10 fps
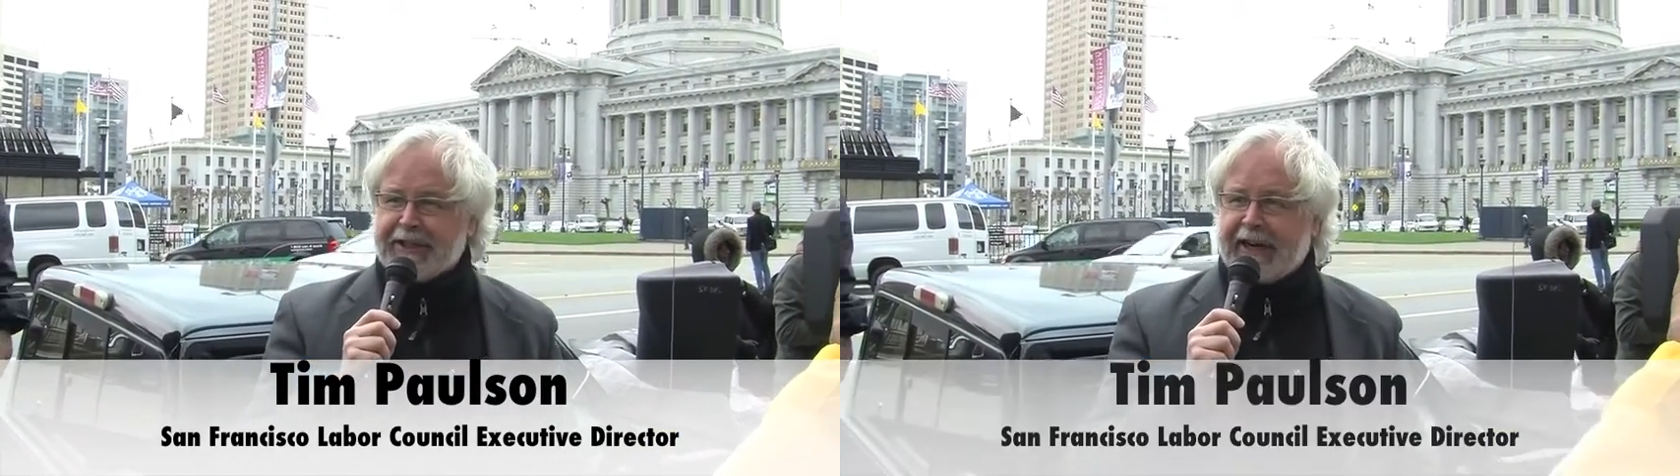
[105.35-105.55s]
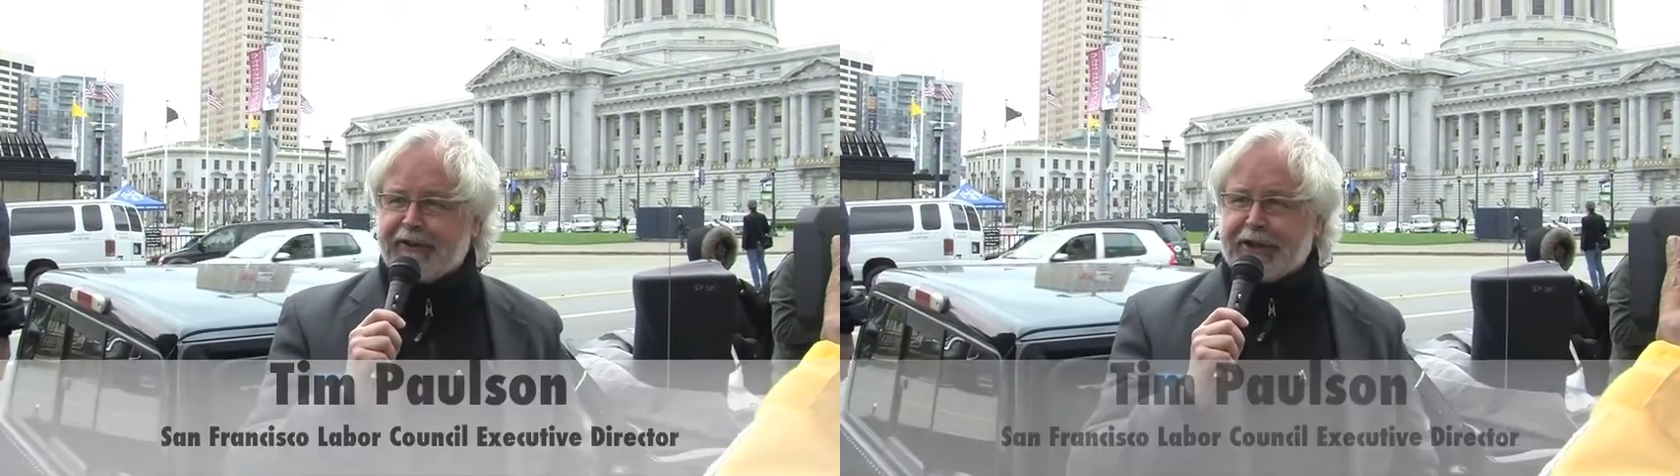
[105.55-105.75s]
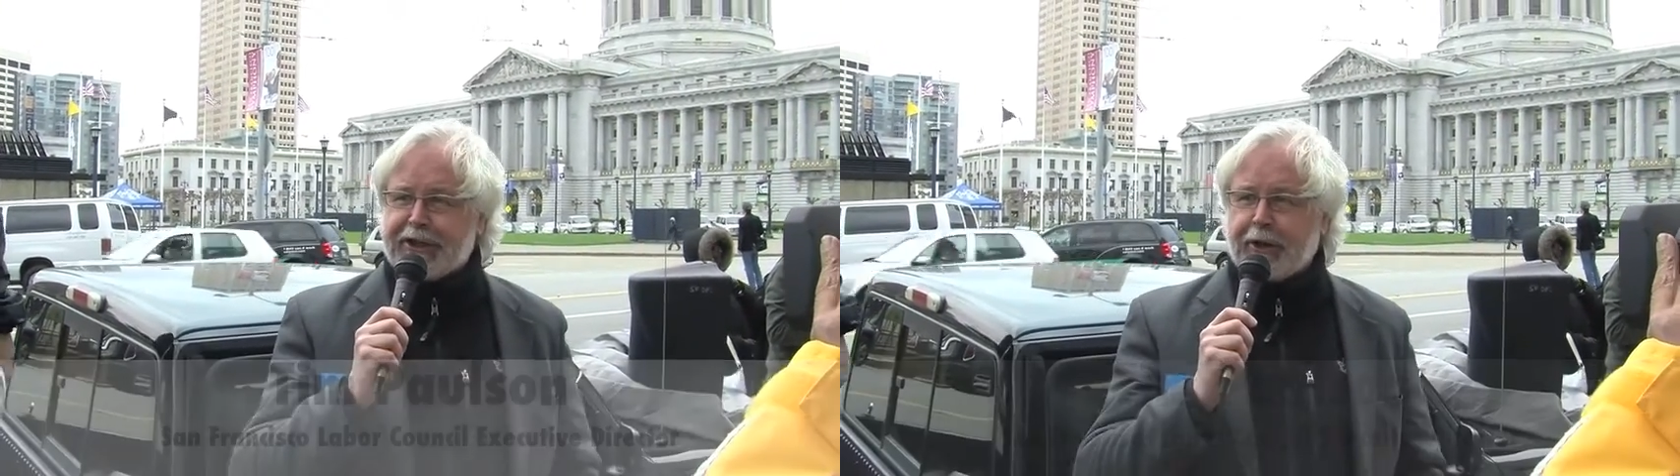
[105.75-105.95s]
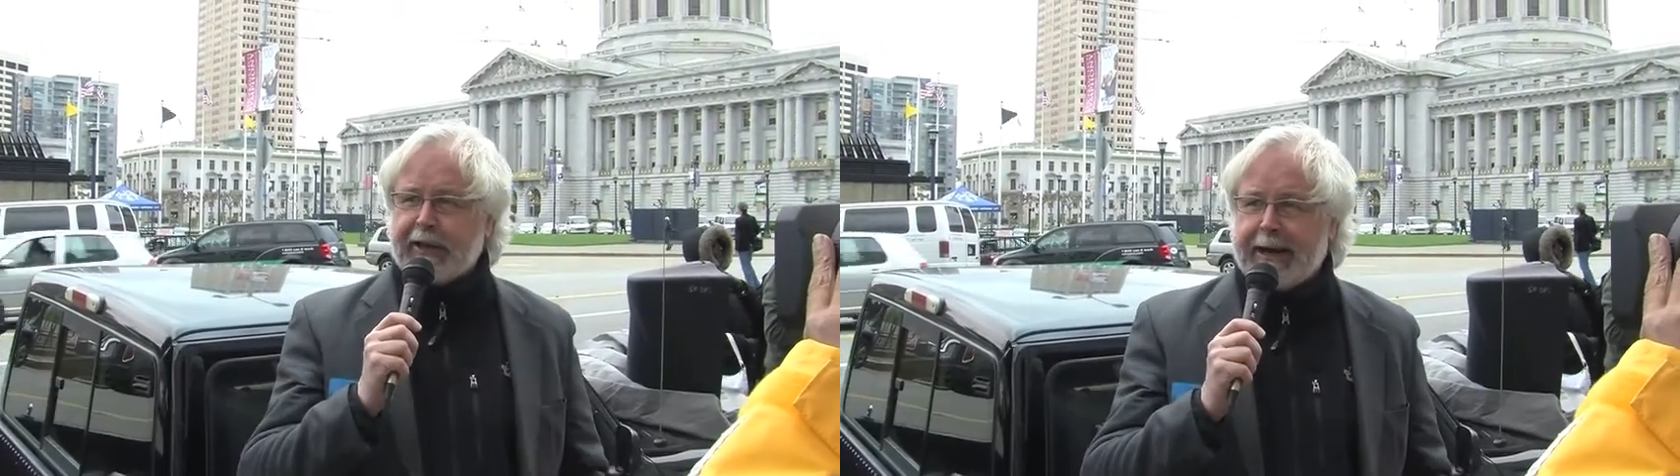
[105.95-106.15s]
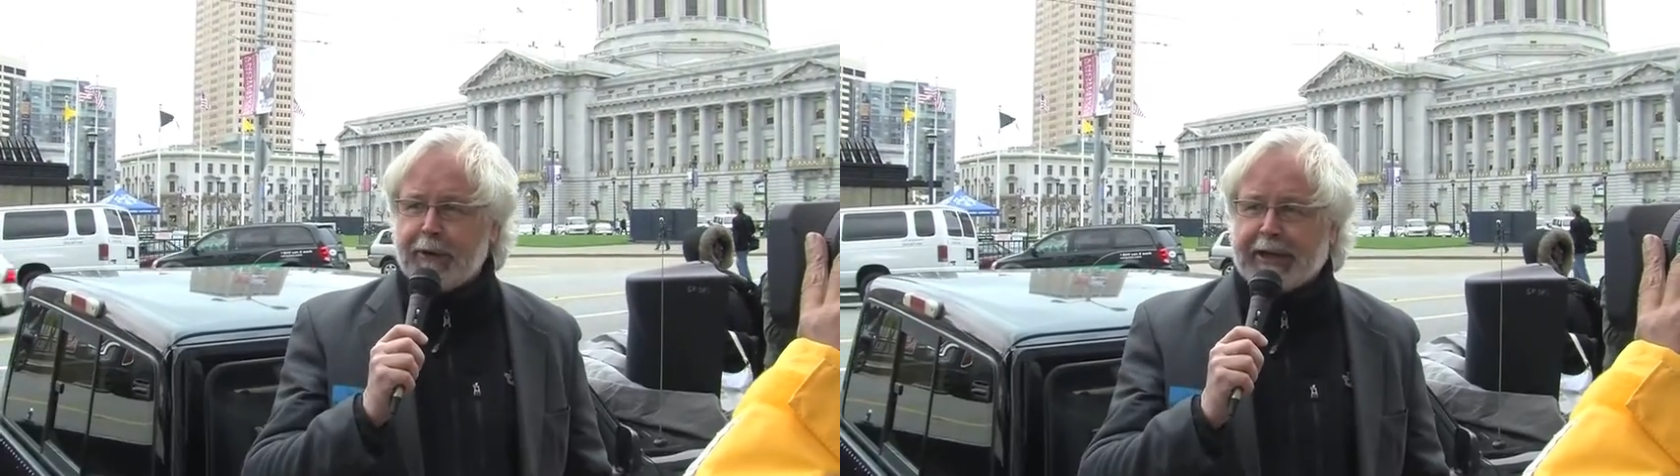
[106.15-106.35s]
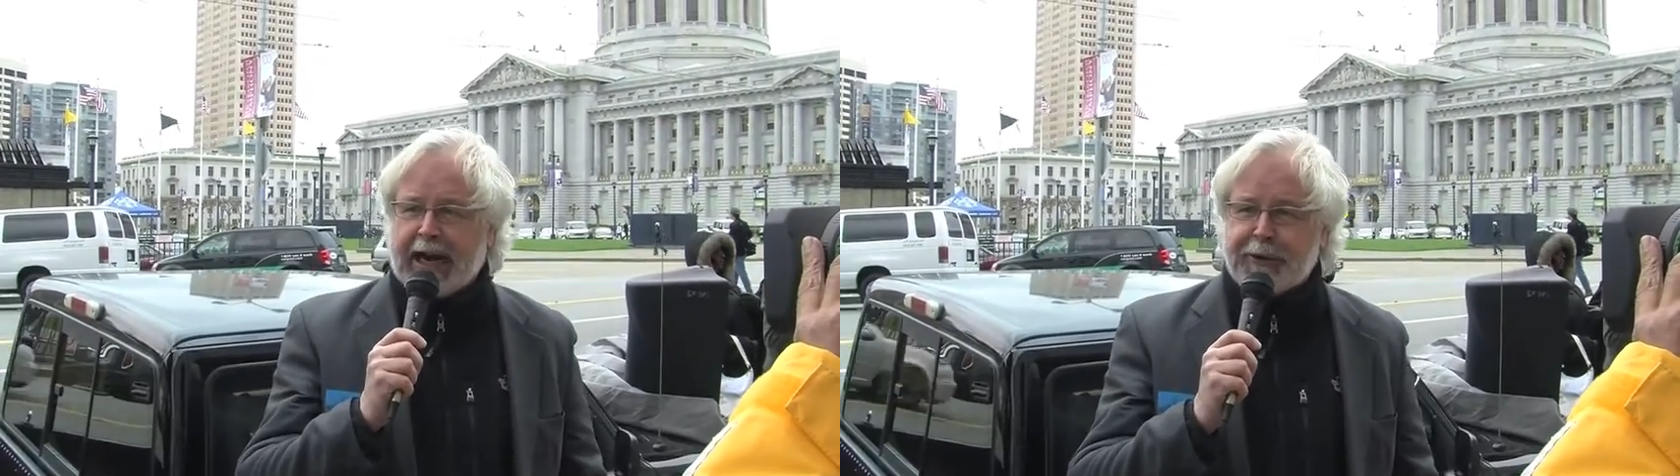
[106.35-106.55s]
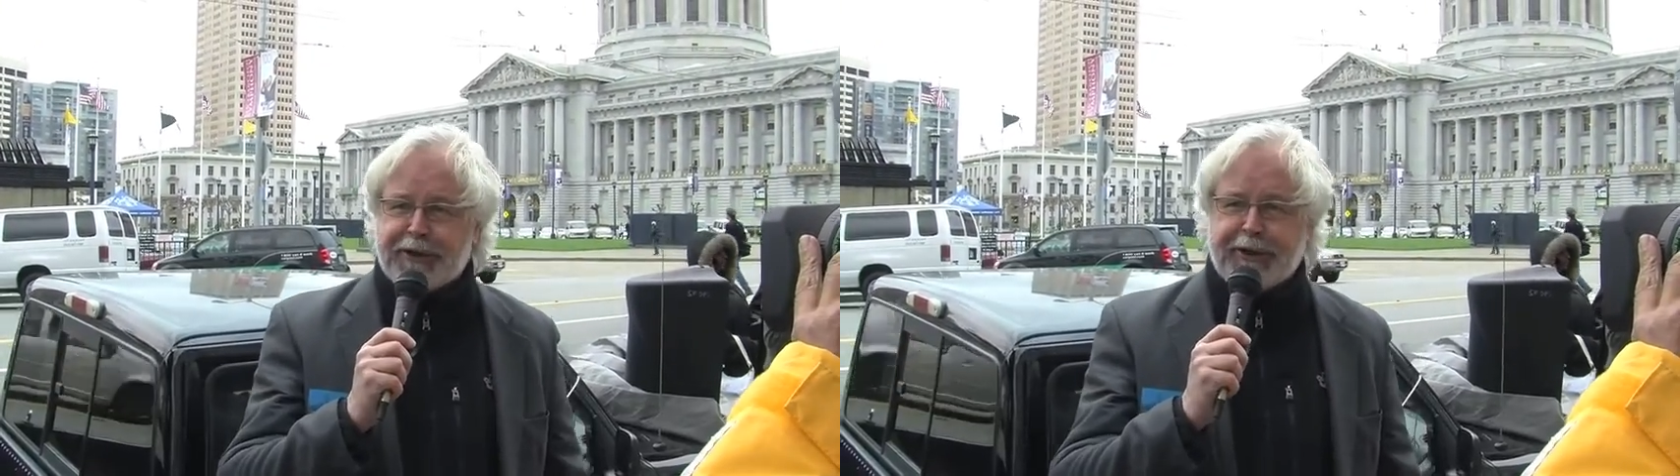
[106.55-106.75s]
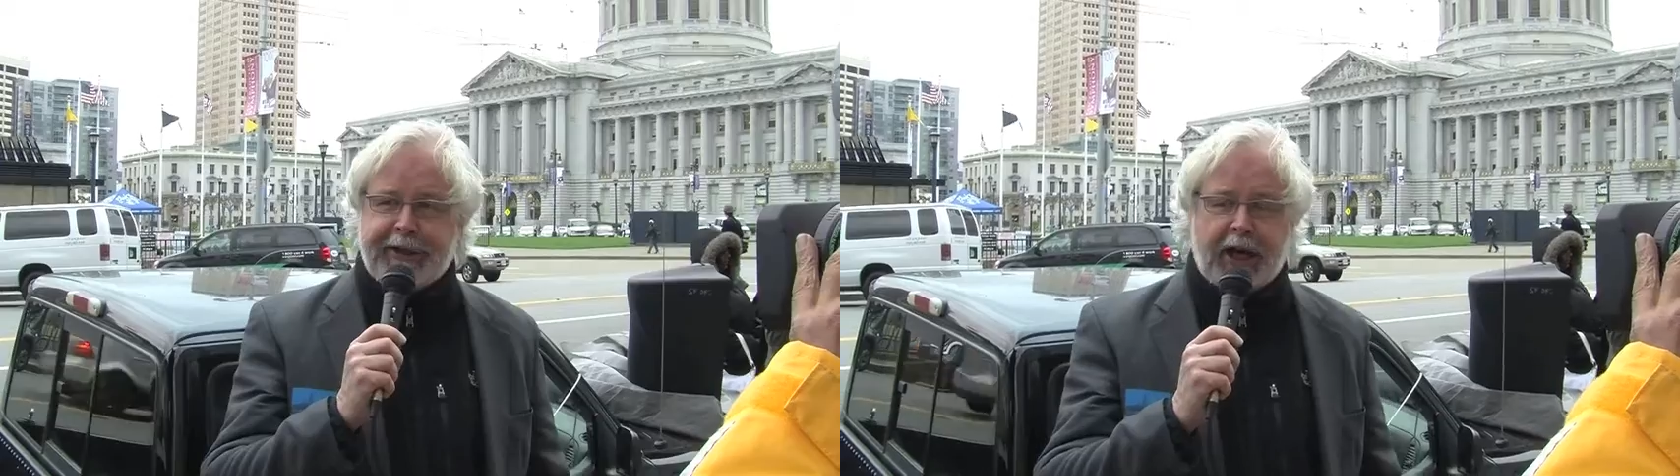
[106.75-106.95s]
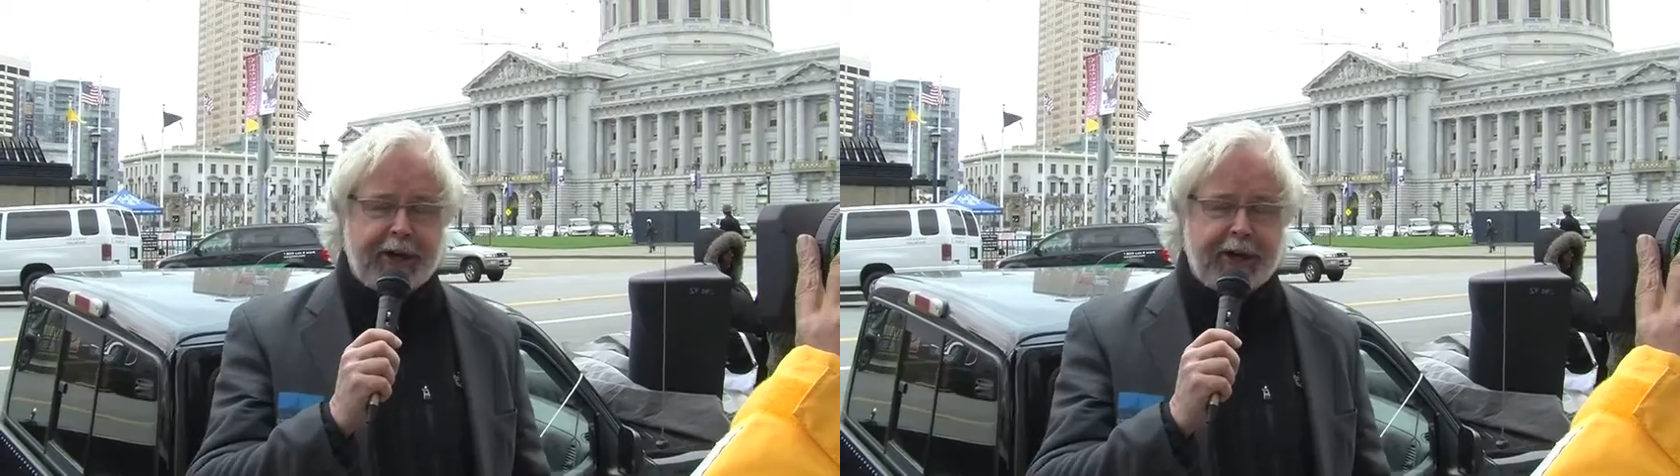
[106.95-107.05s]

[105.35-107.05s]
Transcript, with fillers: San Francisco Labor Council and